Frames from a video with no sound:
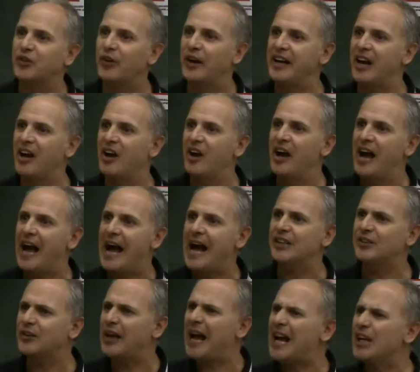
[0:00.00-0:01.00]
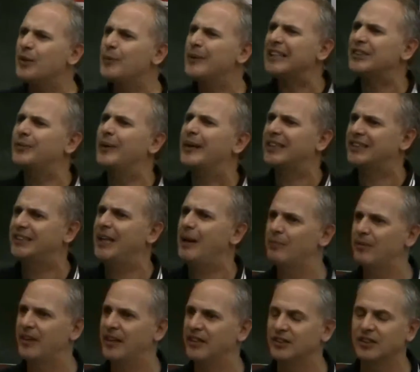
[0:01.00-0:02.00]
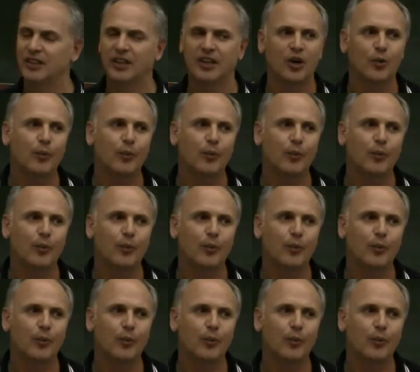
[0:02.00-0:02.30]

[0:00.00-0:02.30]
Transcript: create, how do, how do we get to accept this?